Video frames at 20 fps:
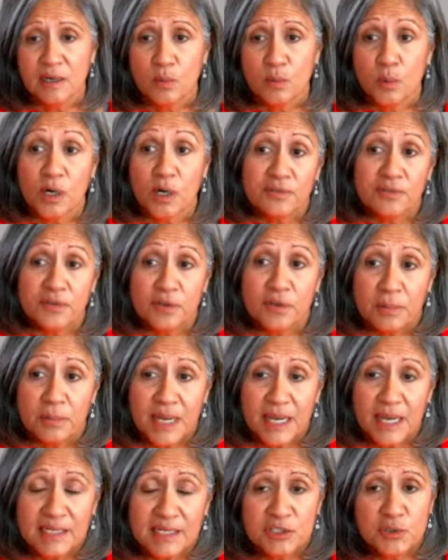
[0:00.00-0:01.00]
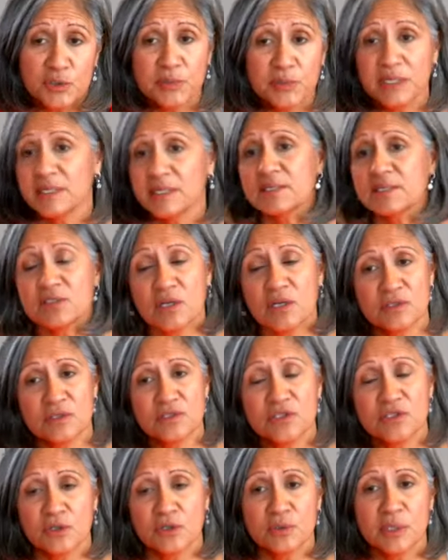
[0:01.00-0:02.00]
Workflow management is
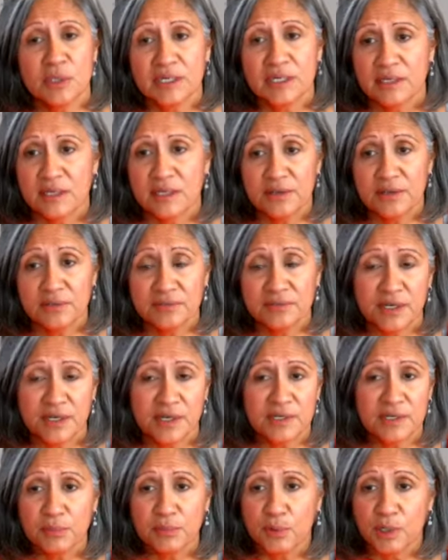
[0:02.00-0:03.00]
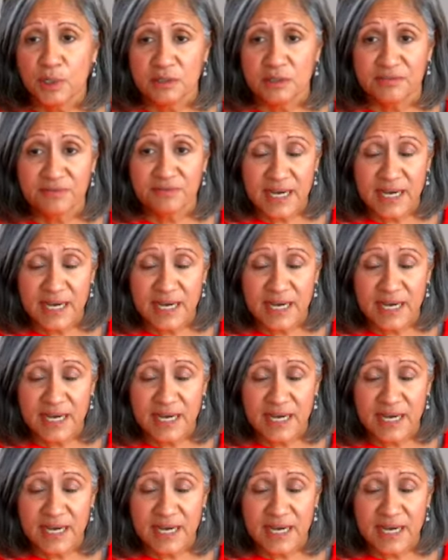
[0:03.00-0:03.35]
also another very important